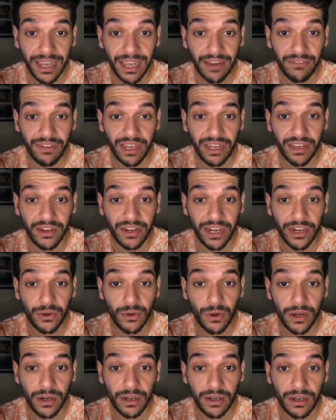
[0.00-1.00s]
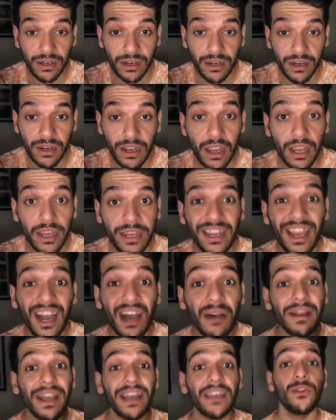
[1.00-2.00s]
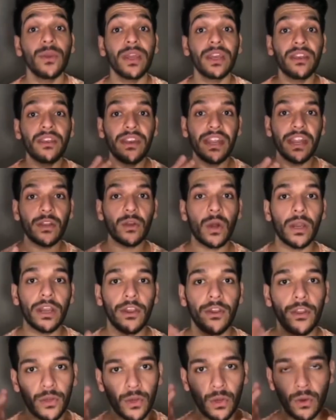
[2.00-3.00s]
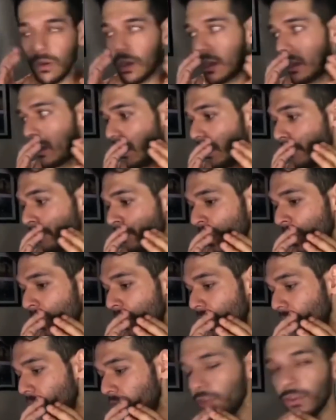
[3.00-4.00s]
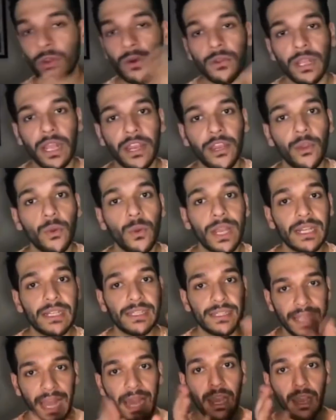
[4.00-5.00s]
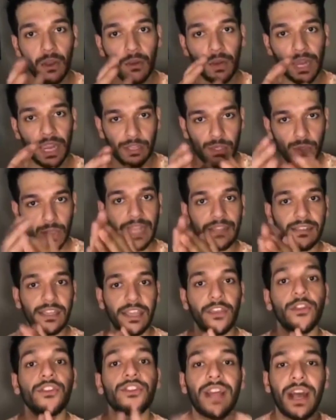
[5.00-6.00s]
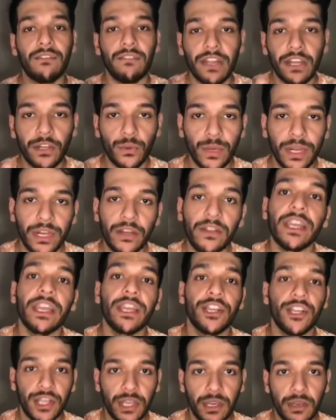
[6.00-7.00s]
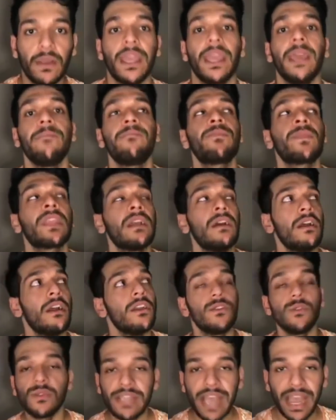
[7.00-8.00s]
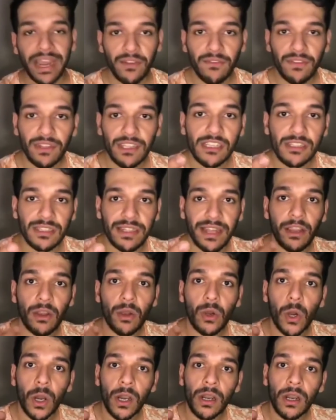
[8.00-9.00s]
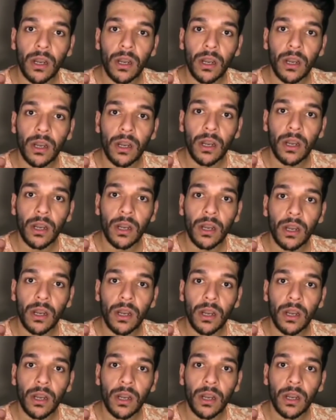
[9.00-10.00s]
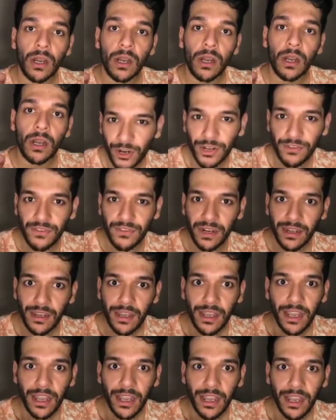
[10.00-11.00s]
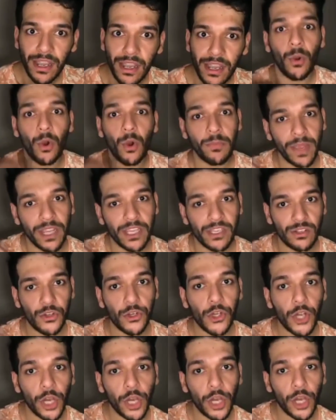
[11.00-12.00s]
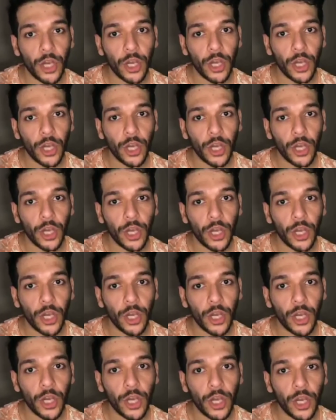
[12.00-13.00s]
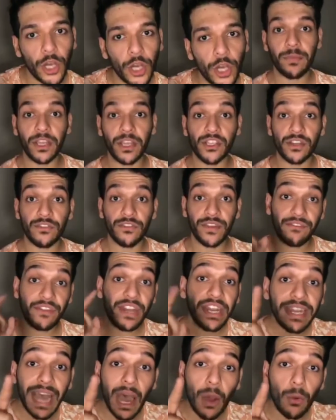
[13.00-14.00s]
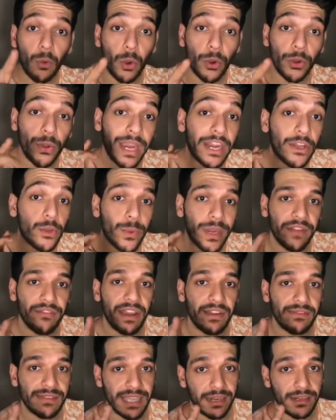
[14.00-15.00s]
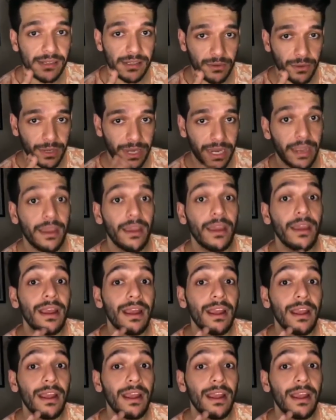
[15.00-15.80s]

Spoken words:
Can we create content? Yeah, man, you can create content. Do you know, like, you can sell? Okay, so let's say you're traveling to Indonesia, okay? So you sign up with this thing called Shutterstock. Have you heard of it? If you upload pictures on Shutterstock and people download a picture, for every download you get 25 cents, okay?